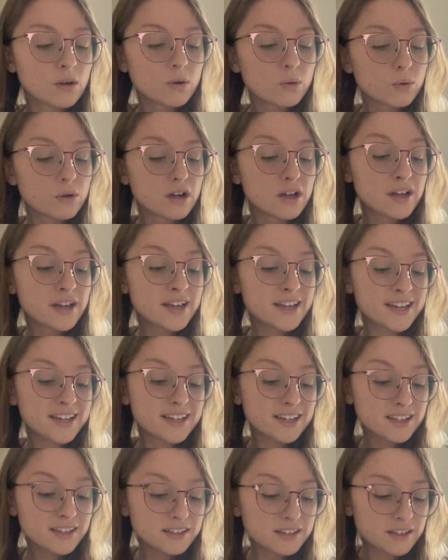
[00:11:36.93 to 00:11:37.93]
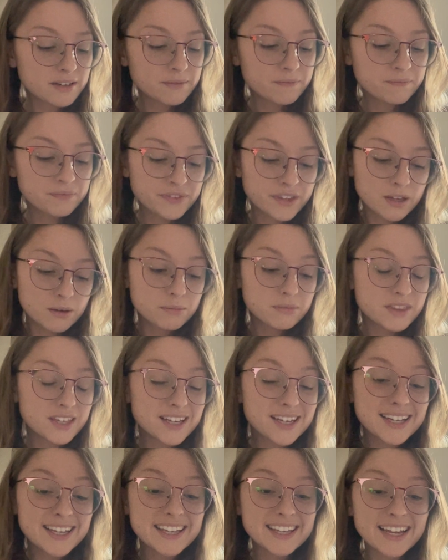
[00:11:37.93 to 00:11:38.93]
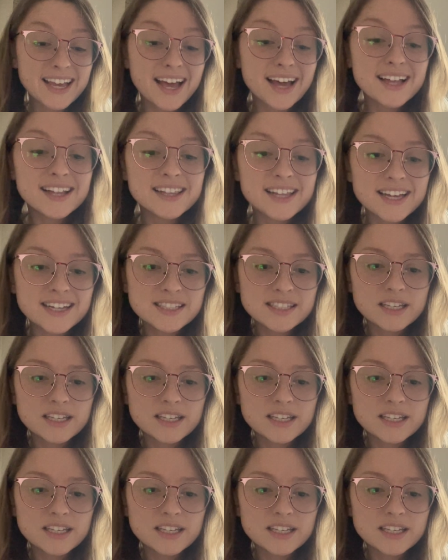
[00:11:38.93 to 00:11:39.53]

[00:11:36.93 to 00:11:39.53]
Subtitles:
Wait, I'm thinking I'd like